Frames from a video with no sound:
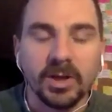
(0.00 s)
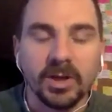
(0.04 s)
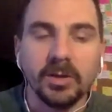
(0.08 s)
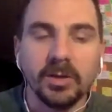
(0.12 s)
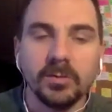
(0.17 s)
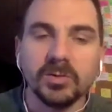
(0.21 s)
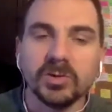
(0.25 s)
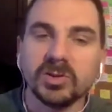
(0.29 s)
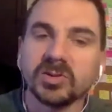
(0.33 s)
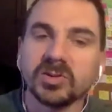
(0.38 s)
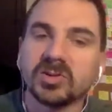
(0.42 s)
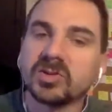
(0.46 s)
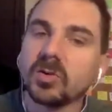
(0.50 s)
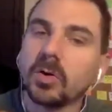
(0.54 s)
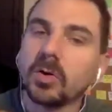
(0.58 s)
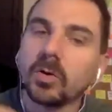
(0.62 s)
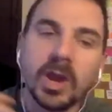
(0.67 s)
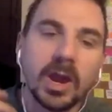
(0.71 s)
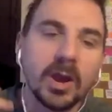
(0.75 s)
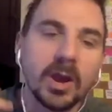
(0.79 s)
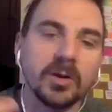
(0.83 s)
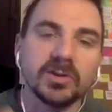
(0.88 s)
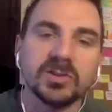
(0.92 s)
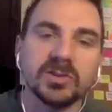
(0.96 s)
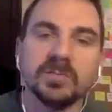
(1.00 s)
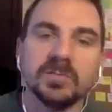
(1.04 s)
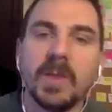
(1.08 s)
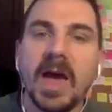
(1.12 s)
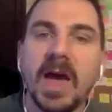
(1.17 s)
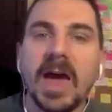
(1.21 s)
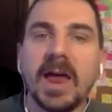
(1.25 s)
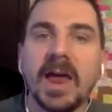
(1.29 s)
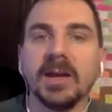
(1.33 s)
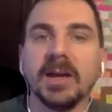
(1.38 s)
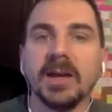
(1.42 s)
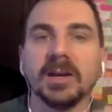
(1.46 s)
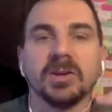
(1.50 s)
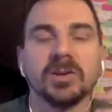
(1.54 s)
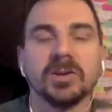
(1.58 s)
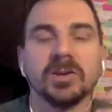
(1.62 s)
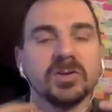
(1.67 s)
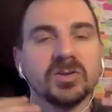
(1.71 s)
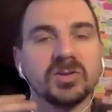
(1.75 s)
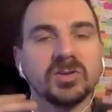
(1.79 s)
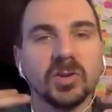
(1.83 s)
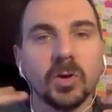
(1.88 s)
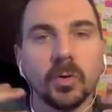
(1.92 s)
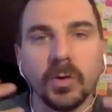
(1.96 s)
He was just so charismatic,
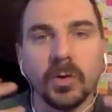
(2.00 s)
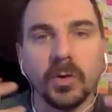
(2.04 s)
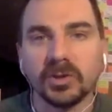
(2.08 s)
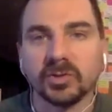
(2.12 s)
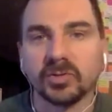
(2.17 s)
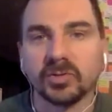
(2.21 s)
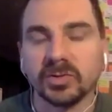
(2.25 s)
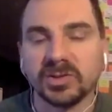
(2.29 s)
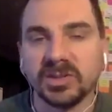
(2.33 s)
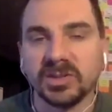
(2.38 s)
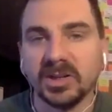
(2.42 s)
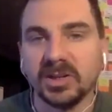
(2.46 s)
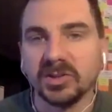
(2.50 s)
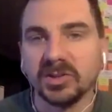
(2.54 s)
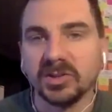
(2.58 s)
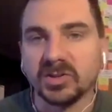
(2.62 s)
so interesting,